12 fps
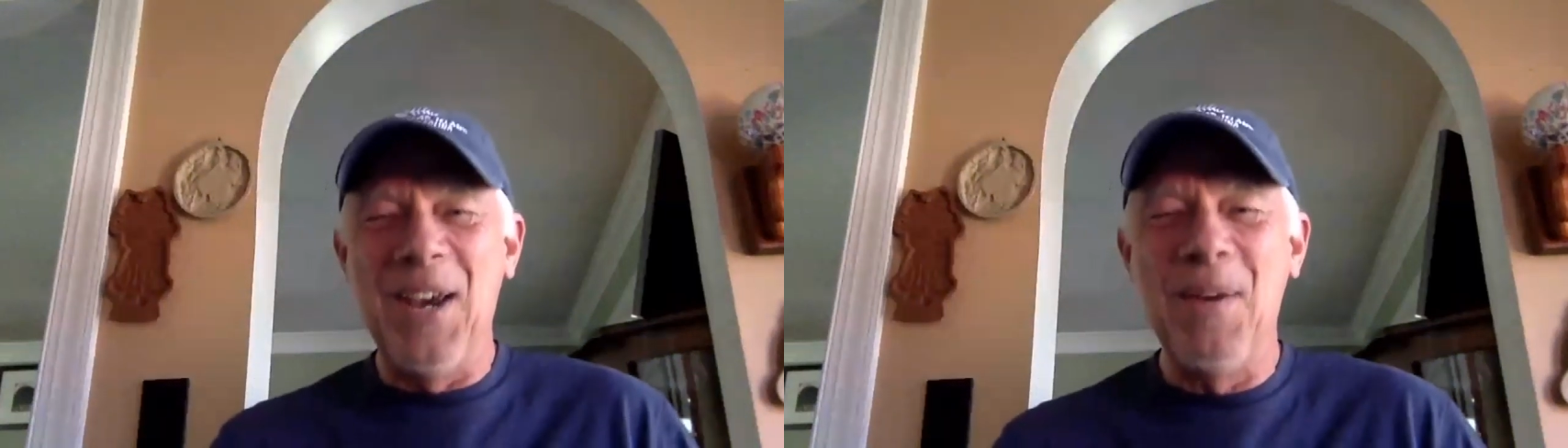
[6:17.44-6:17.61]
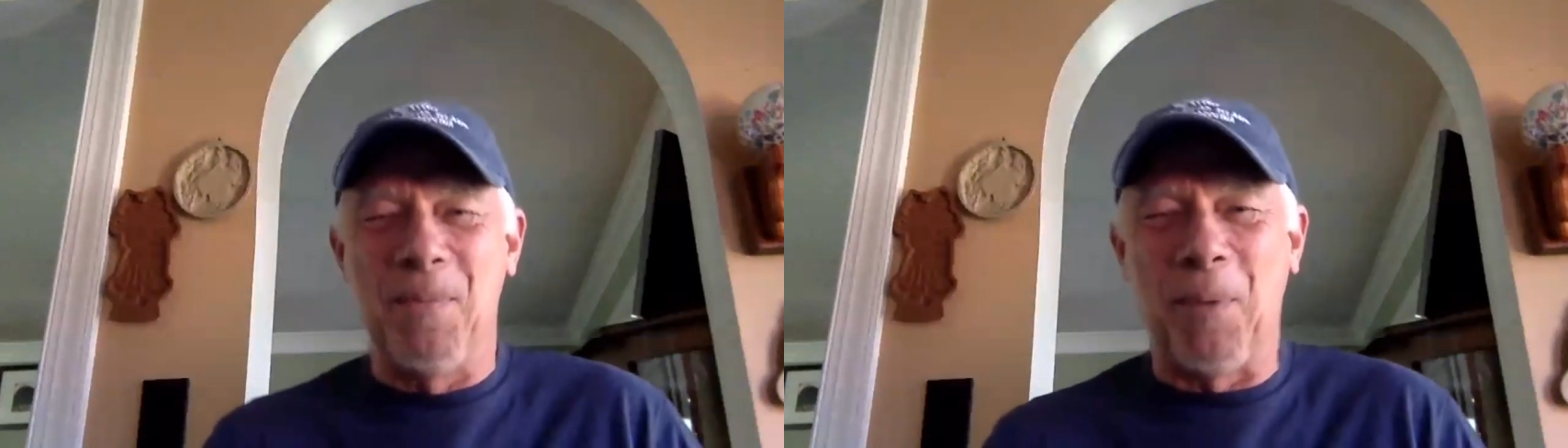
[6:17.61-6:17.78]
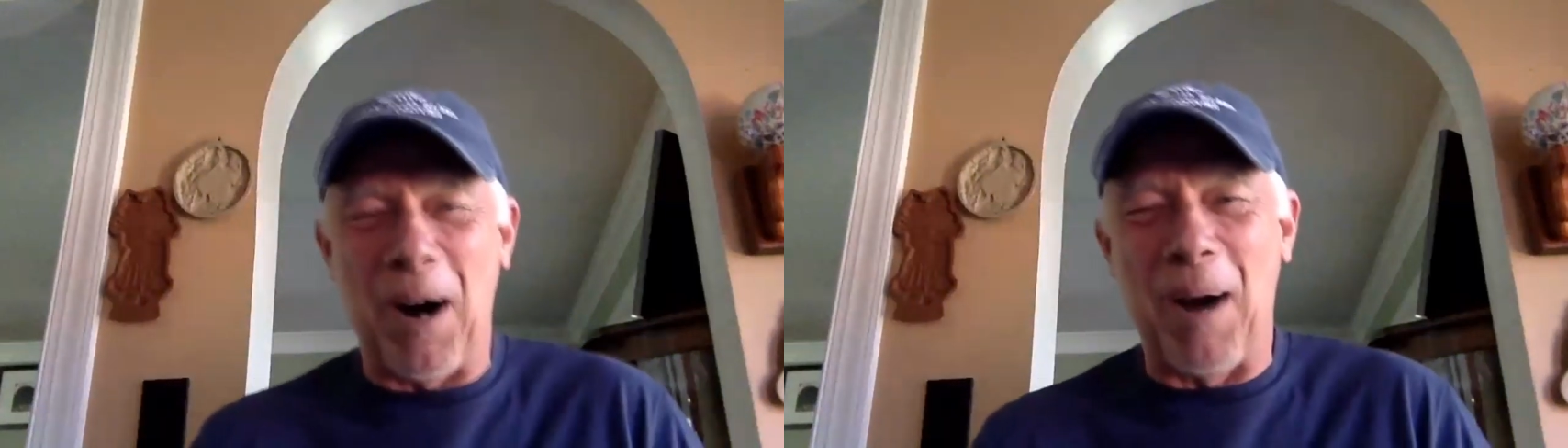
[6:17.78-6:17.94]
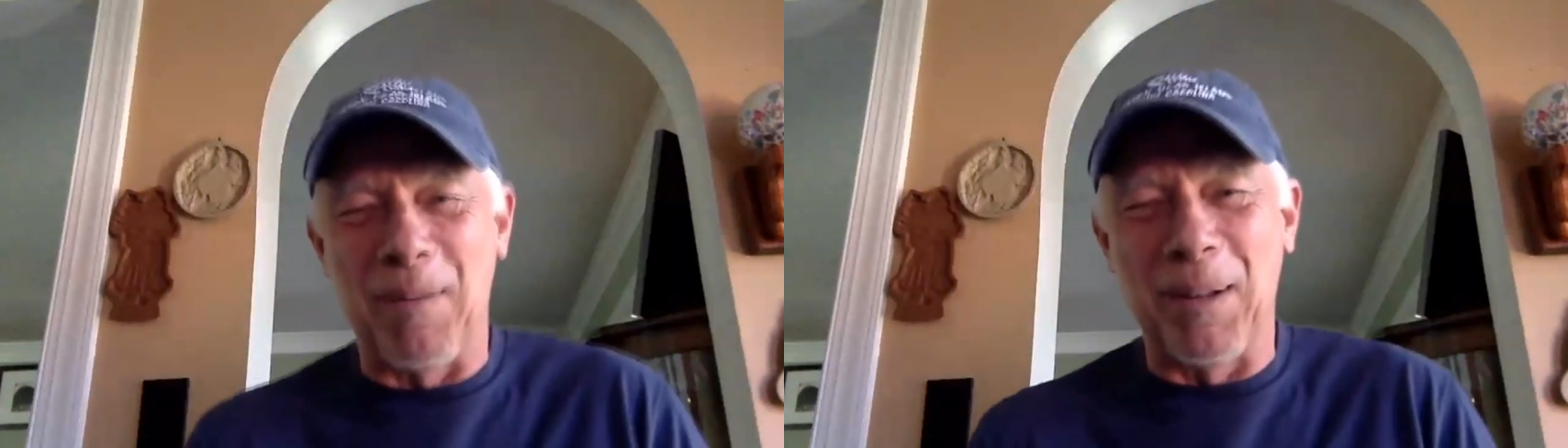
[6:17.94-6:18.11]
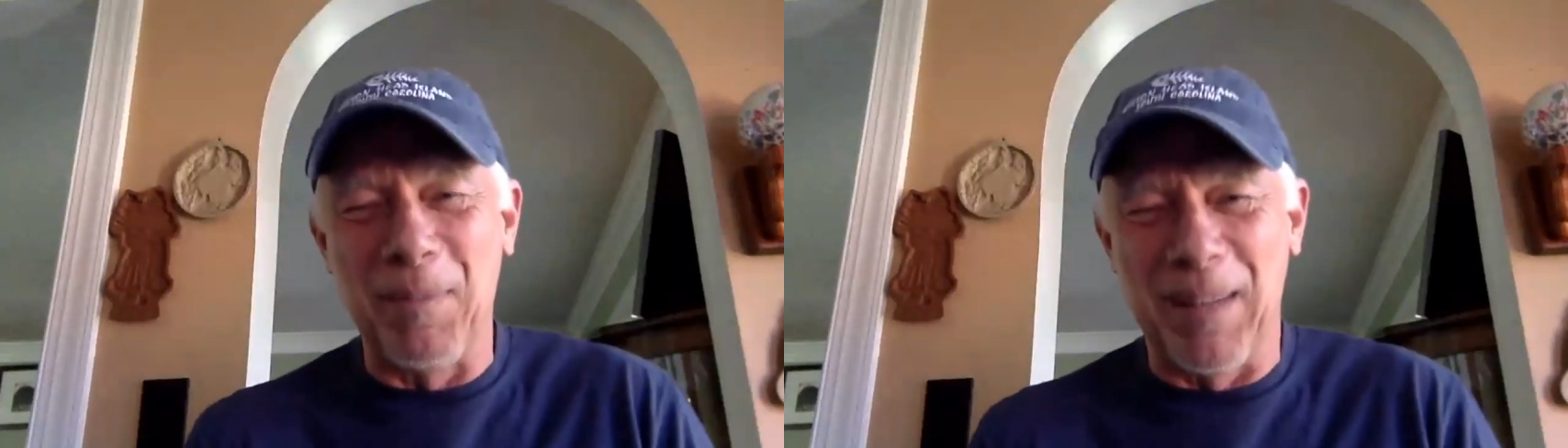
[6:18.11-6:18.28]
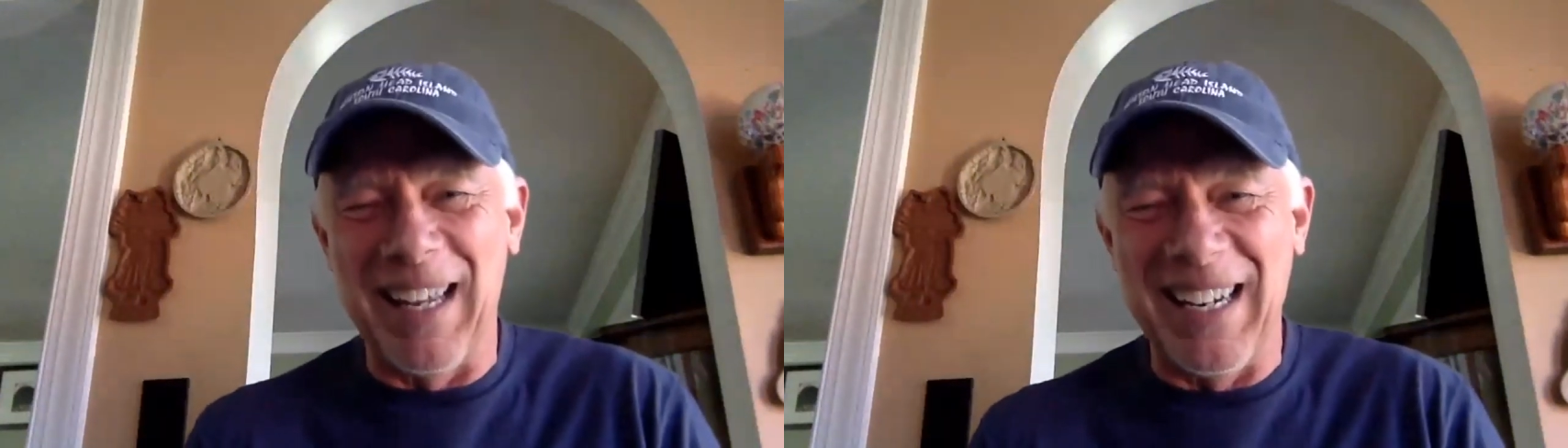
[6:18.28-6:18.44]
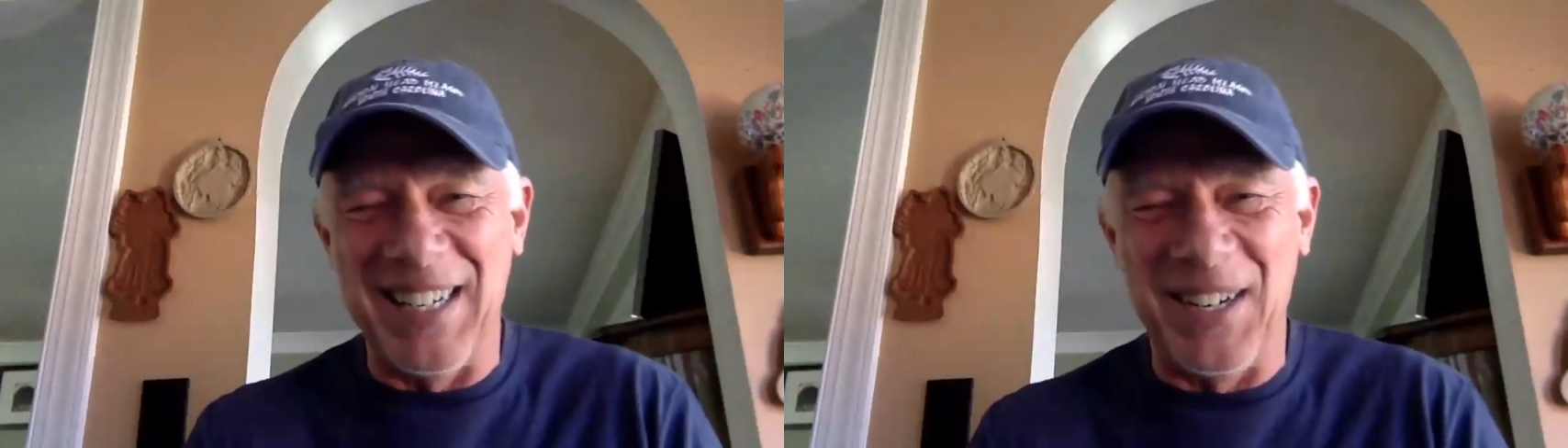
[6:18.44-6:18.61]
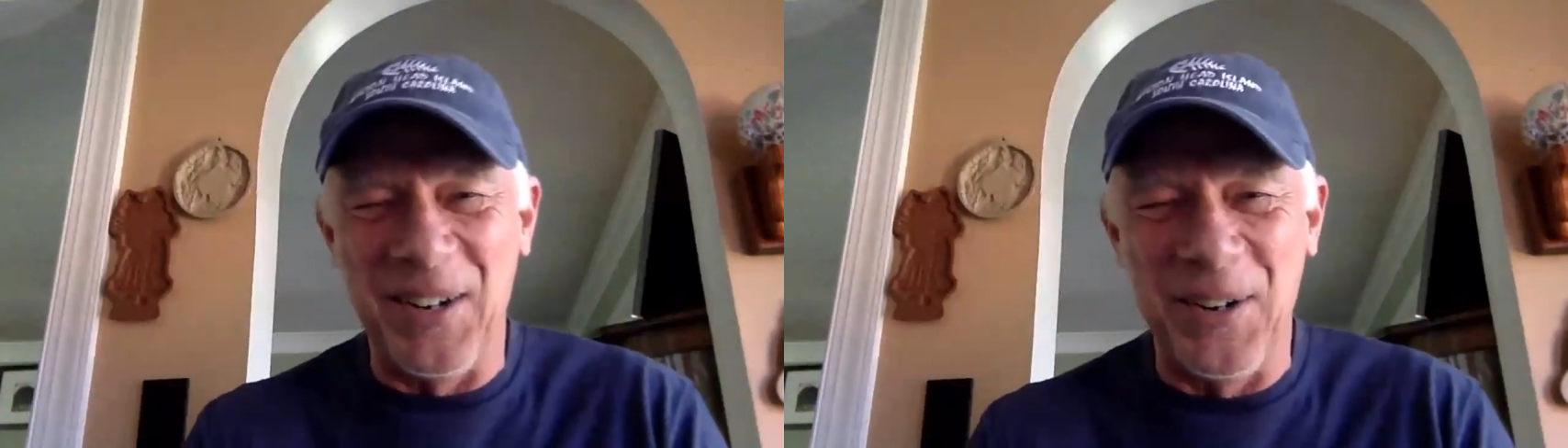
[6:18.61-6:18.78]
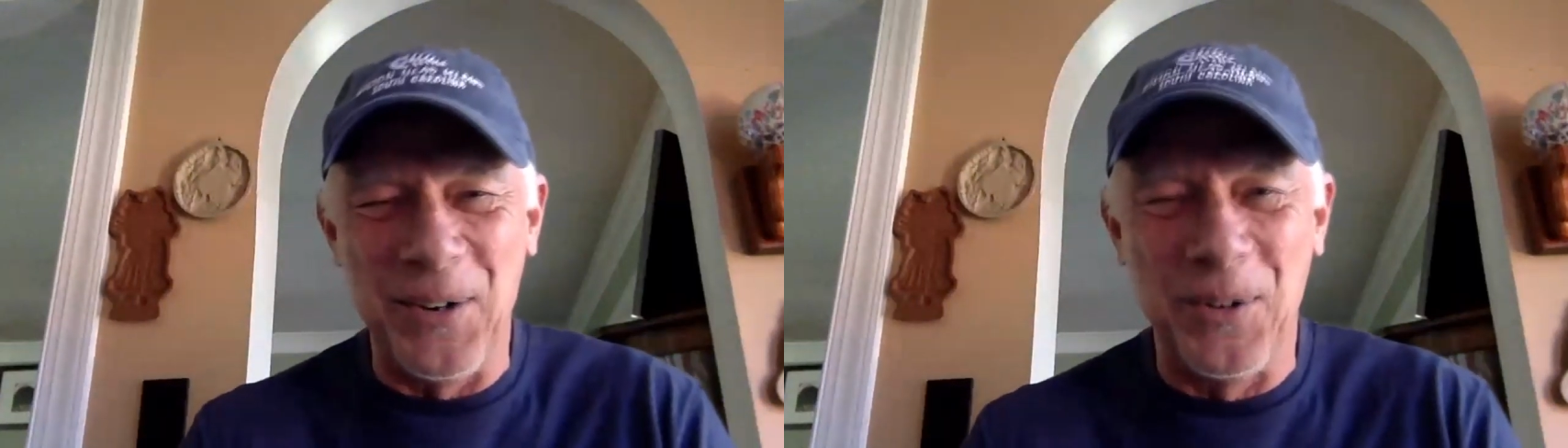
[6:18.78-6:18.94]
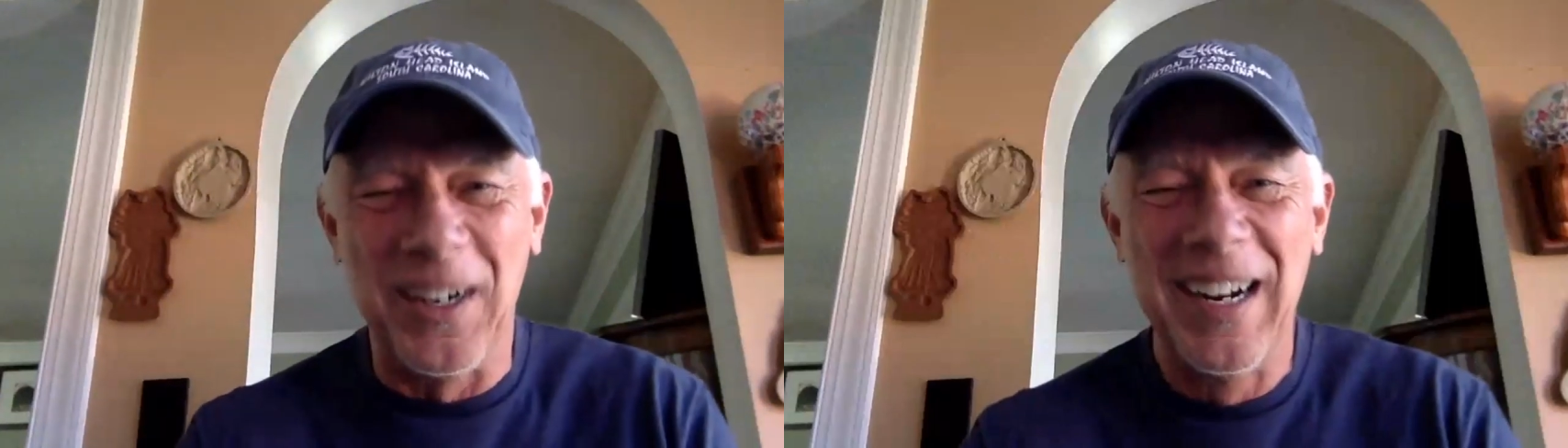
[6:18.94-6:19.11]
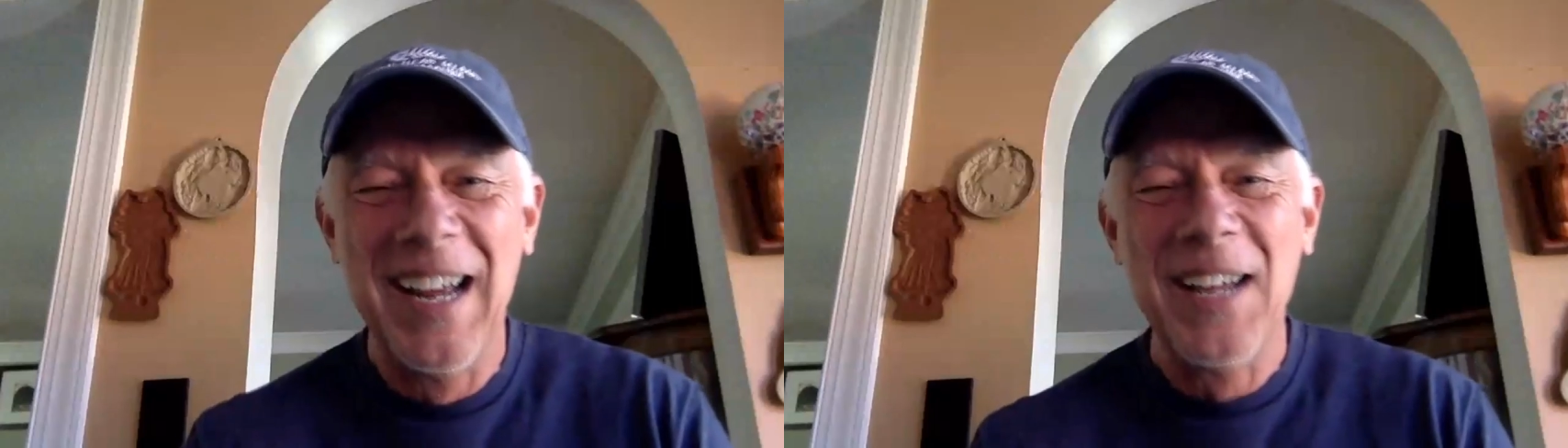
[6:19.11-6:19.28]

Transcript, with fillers: you probably do.